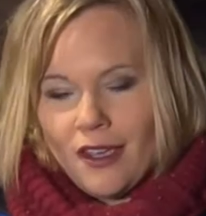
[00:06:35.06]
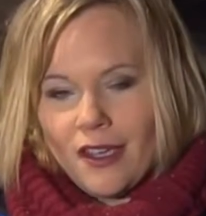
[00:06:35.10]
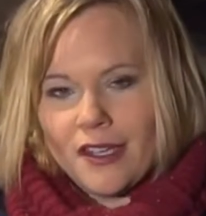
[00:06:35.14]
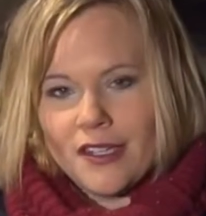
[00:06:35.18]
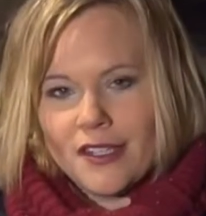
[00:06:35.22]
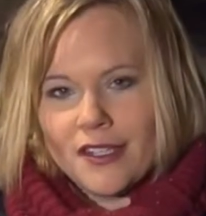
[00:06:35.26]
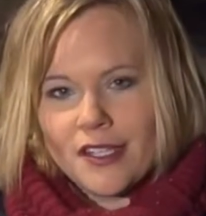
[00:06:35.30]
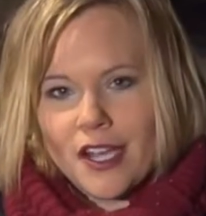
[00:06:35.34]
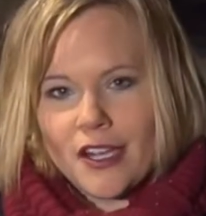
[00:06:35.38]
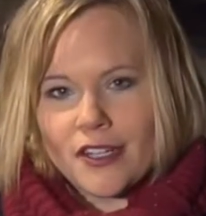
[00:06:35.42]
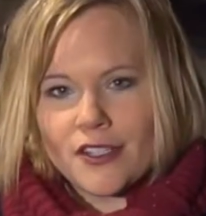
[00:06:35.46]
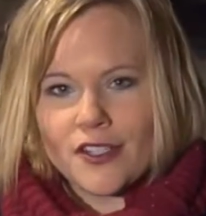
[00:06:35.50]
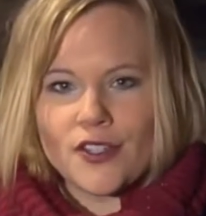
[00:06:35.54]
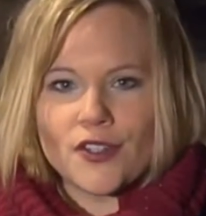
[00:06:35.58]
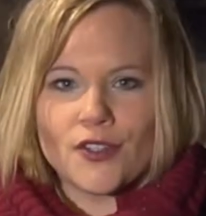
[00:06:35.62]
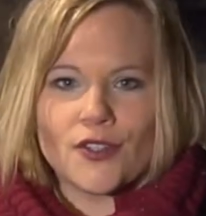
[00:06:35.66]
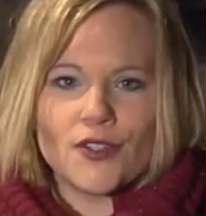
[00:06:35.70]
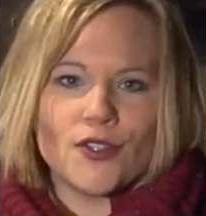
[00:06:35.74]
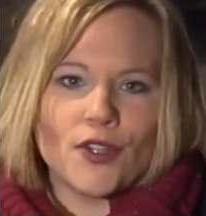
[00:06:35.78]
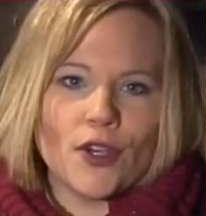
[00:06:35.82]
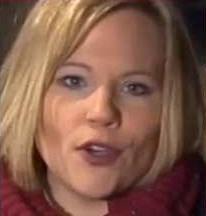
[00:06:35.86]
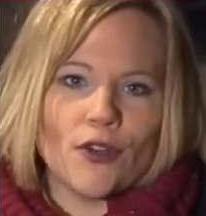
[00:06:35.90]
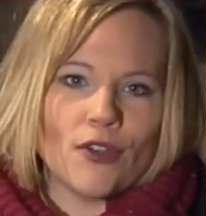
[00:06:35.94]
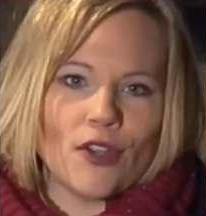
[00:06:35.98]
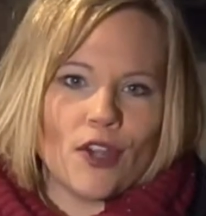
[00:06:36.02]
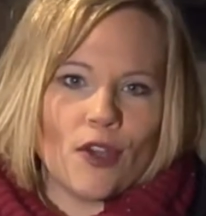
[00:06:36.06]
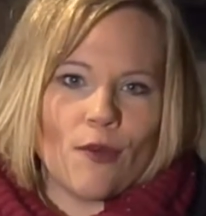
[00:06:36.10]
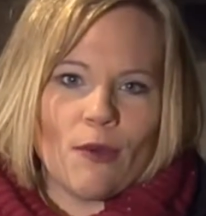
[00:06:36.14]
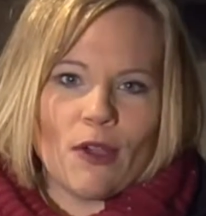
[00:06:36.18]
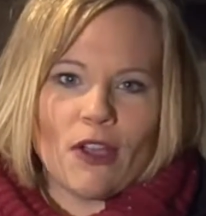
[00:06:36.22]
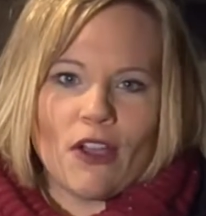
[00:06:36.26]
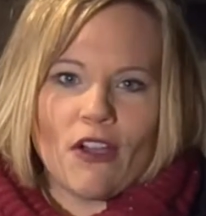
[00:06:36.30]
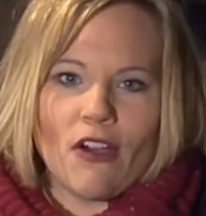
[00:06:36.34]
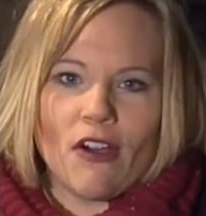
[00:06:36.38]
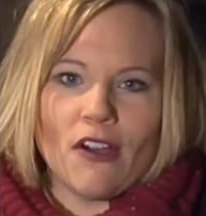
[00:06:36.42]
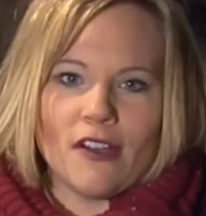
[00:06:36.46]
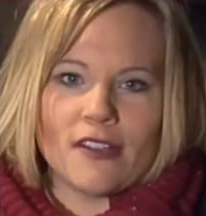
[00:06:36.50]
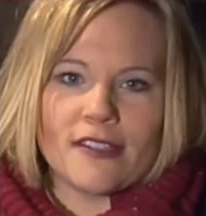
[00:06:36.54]
And doctors don't know what
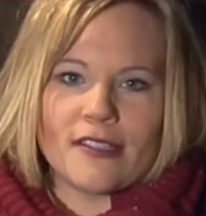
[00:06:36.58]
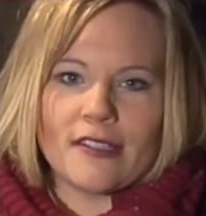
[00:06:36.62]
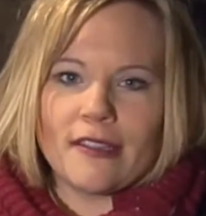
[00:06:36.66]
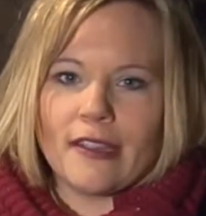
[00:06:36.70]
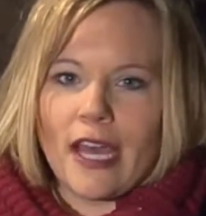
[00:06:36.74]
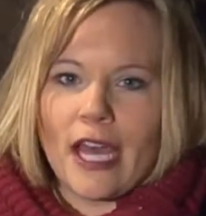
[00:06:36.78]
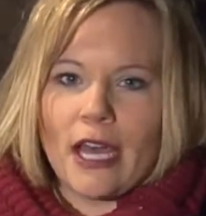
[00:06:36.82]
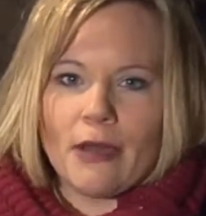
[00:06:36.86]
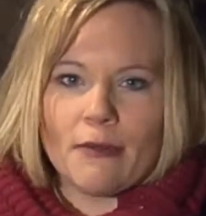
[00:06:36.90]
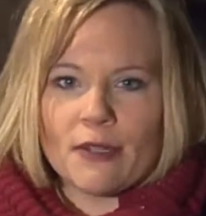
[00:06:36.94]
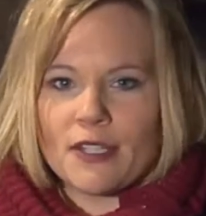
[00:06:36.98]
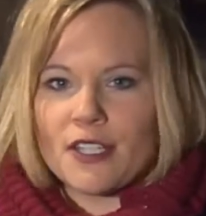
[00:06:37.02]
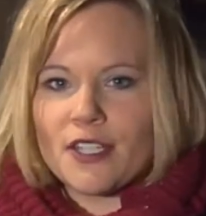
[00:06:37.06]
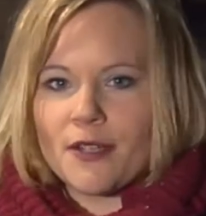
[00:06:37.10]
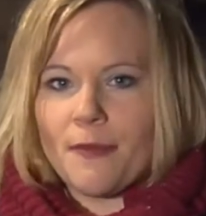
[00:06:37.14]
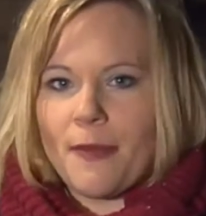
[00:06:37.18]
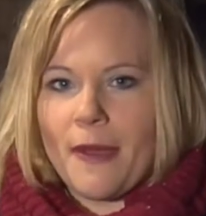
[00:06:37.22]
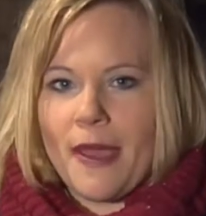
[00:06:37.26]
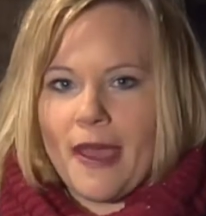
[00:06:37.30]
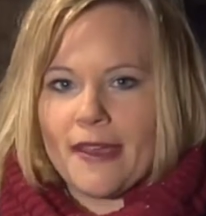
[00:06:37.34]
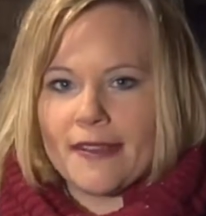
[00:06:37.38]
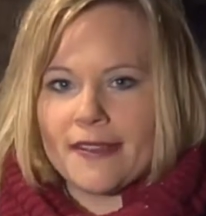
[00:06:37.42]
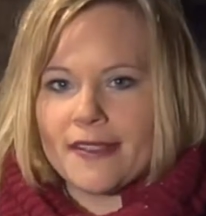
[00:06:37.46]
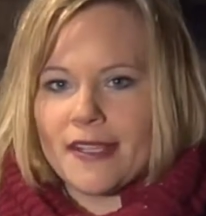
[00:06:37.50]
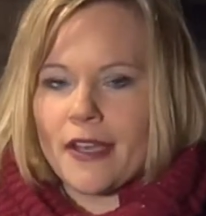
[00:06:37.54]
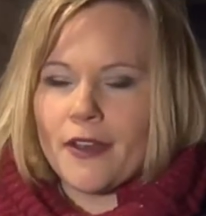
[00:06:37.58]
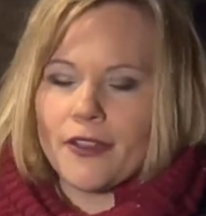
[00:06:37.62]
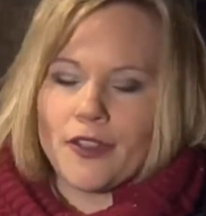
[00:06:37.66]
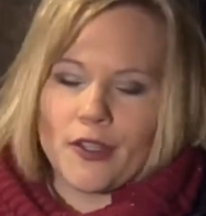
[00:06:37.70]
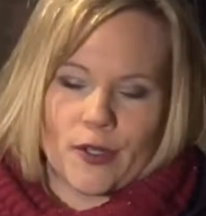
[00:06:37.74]
caused Lauer to pass out.